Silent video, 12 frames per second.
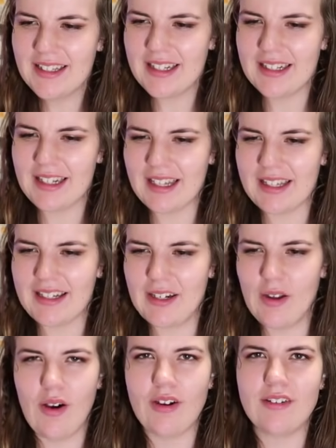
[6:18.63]
In like a
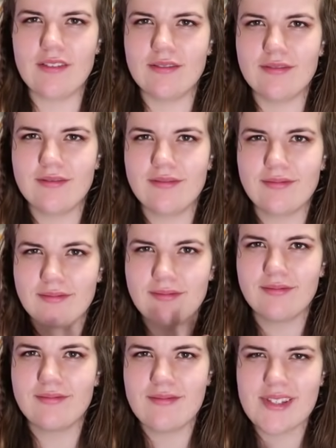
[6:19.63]

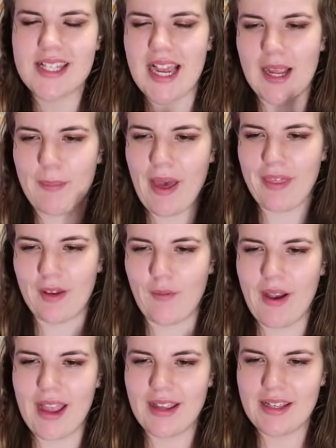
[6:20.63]
non-psychopathic
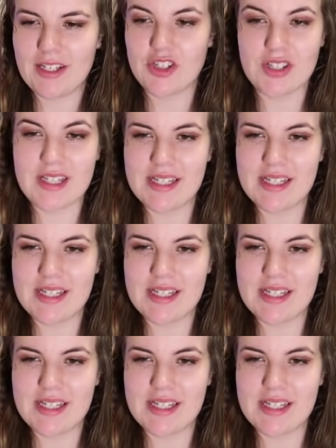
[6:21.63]
way, it just